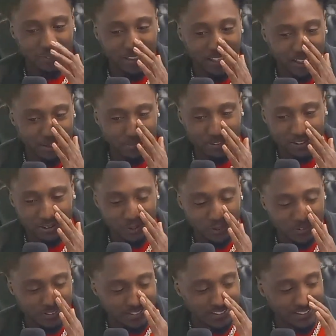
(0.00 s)
Cosby
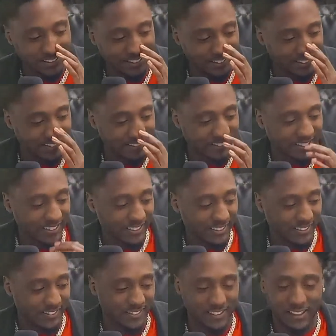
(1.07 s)
jokes. I did like a
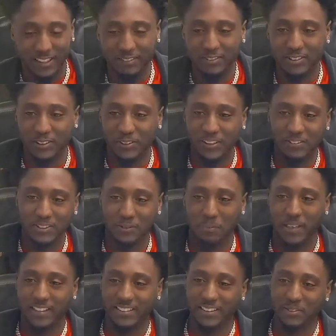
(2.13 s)
slave joke. I was just
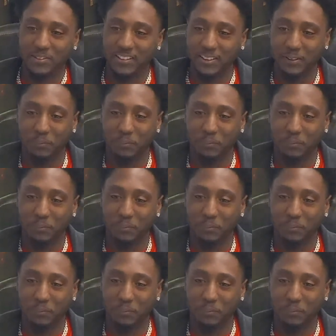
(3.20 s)
making up stuff.